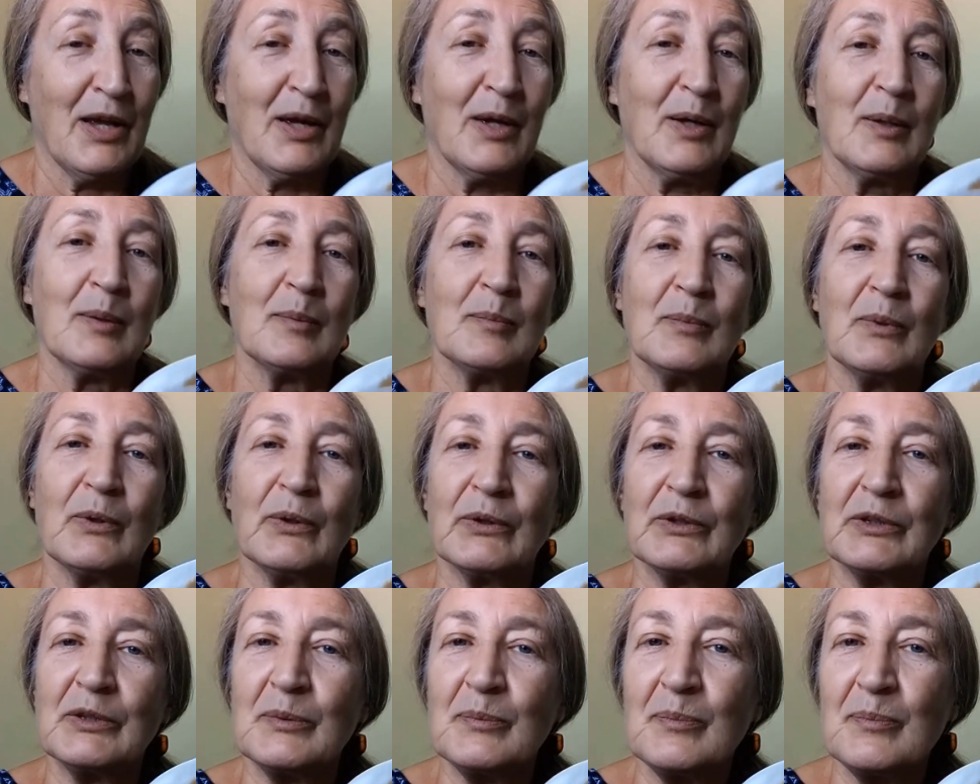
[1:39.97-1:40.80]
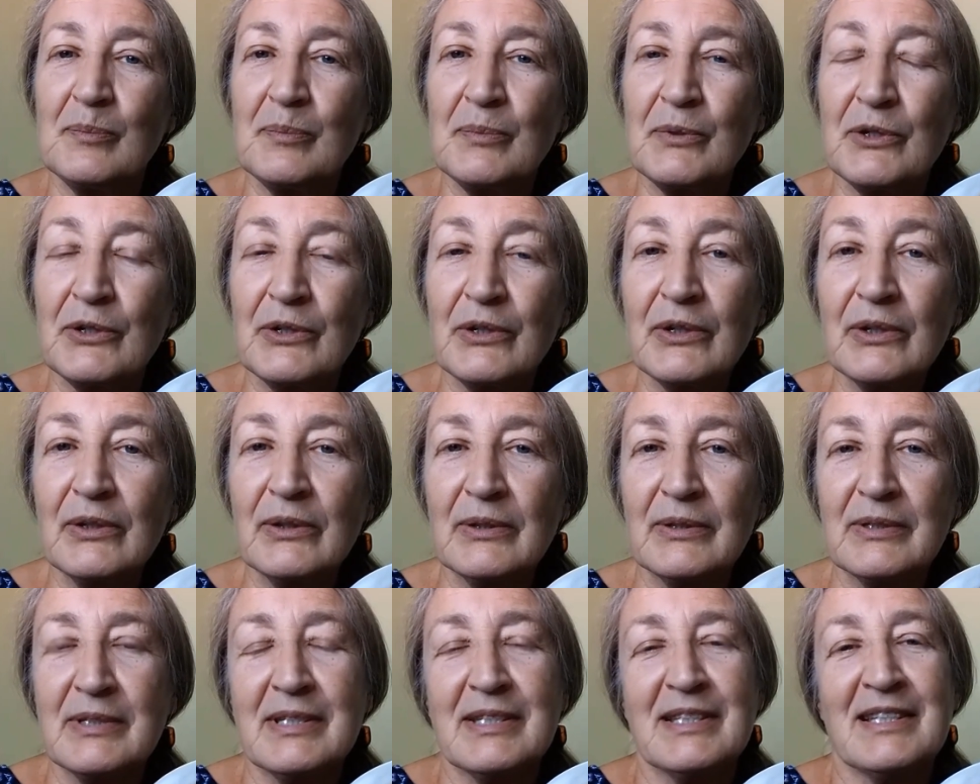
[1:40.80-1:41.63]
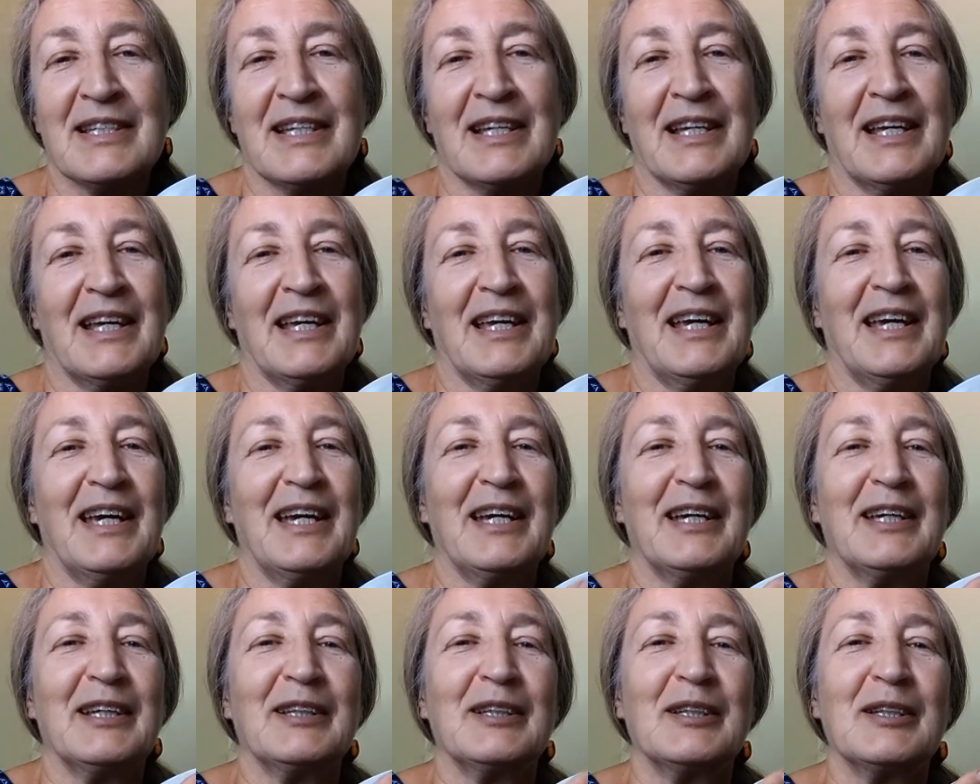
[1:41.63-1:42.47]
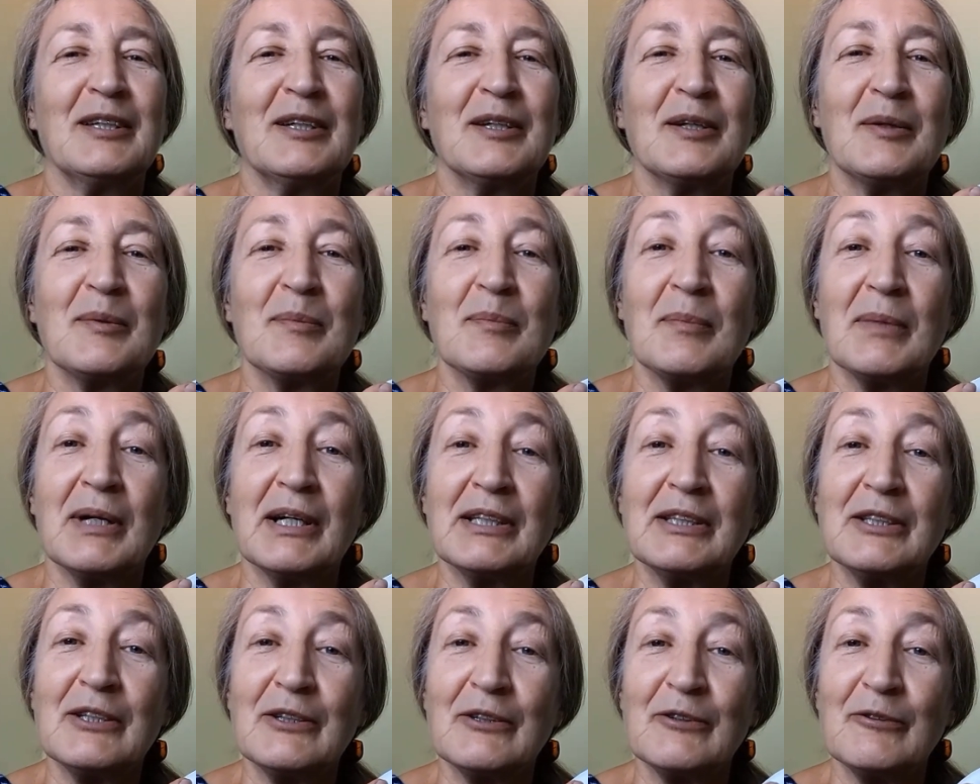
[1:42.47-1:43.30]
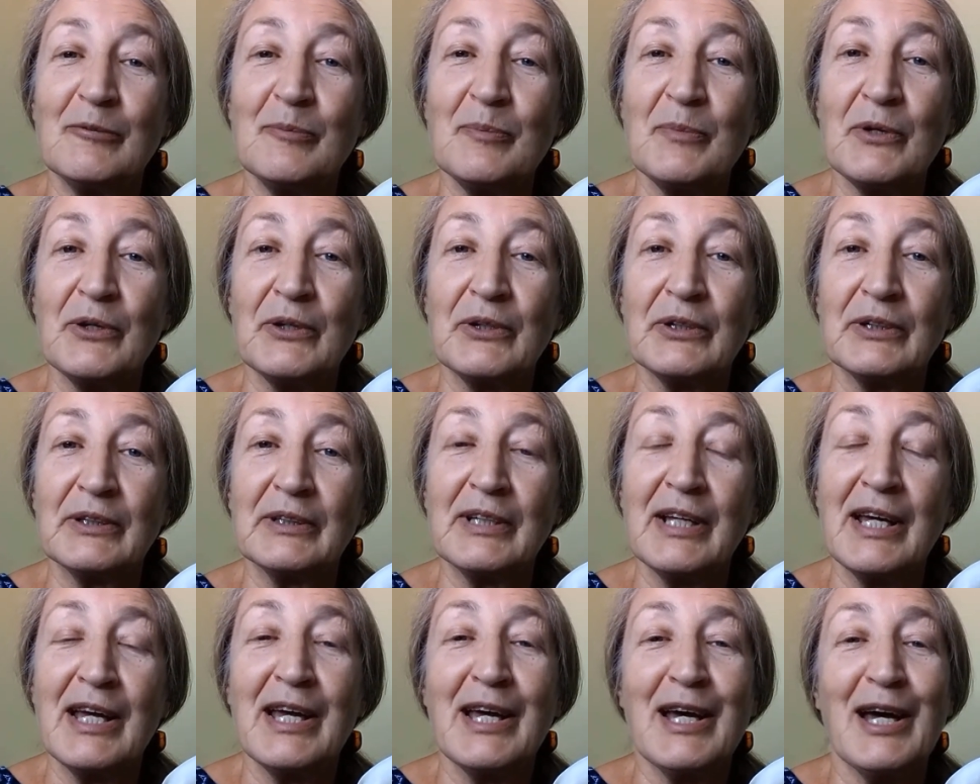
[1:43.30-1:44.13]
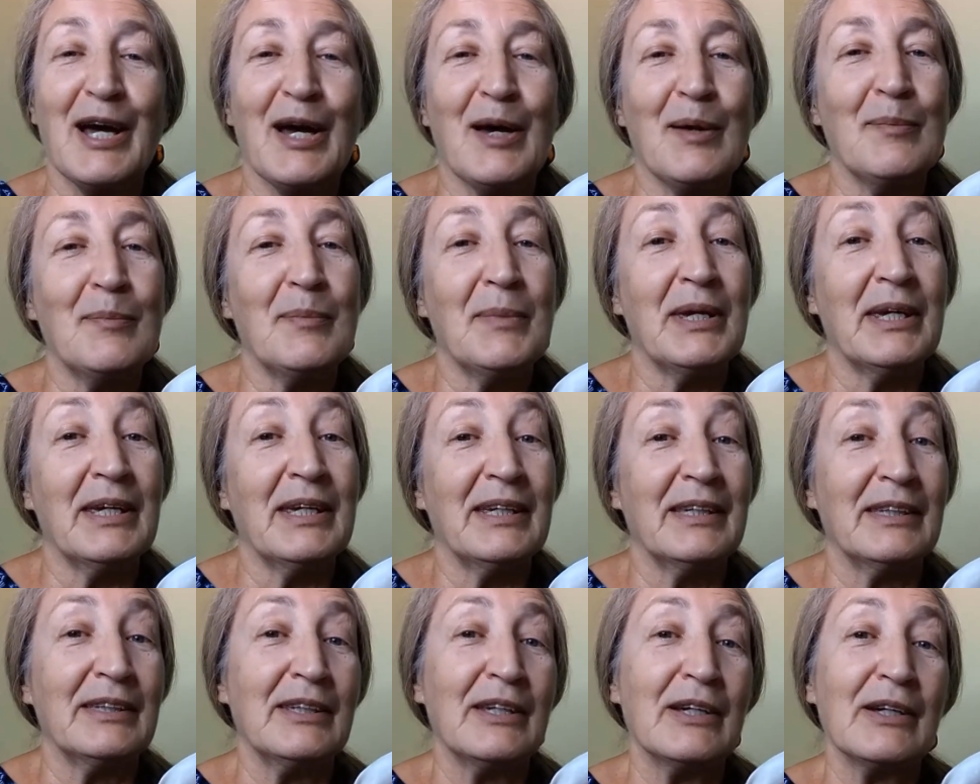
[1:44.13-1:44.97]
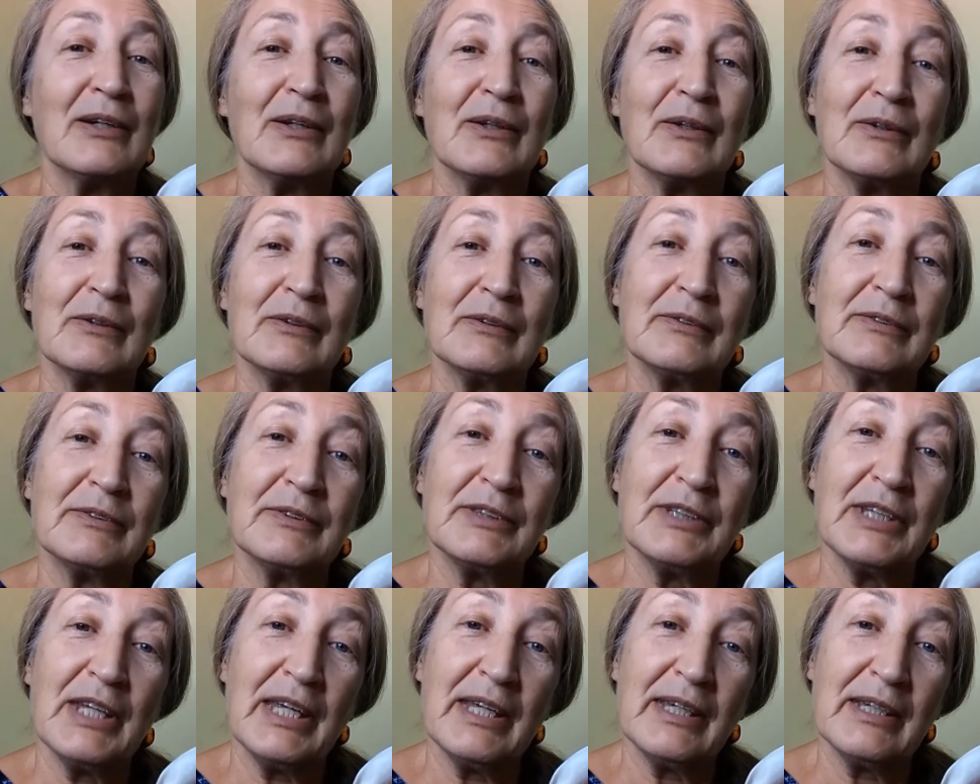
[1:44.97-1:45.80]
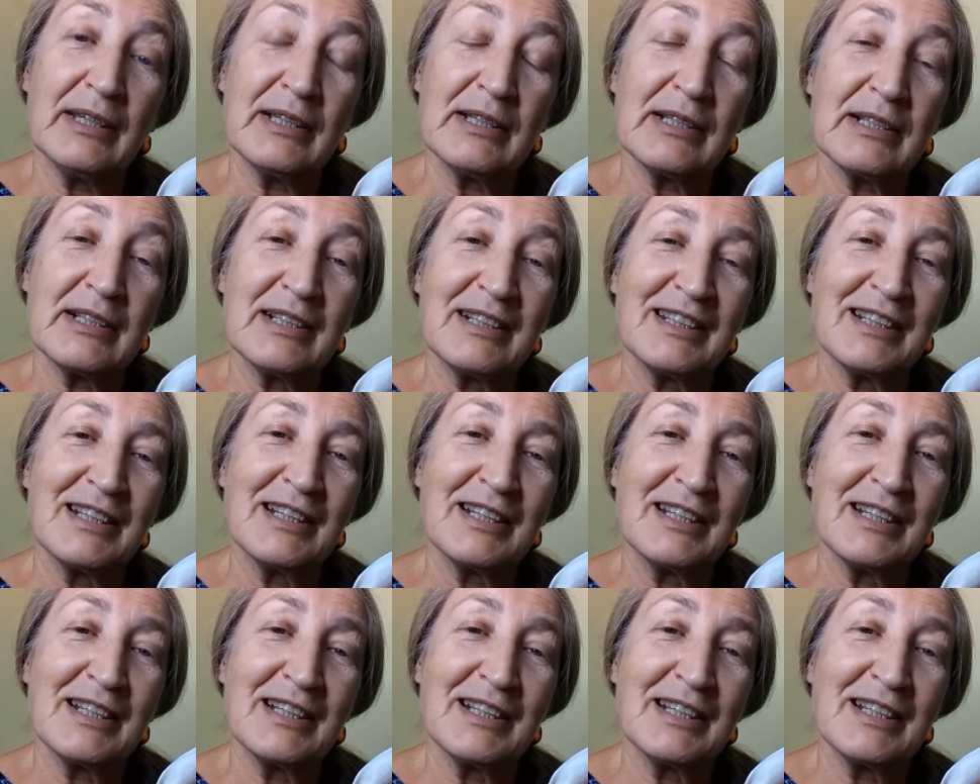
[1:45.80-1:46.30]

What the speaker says: Both pearls and mother of pearl are made of nacre.